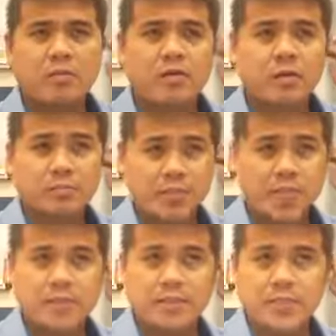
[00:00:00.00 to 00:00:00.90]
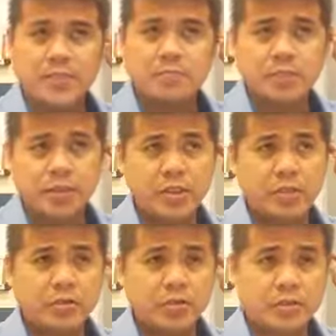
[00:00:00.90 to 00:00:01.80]
For the process,
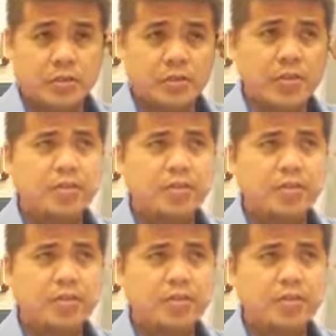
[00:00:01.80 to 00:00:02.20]
procedures,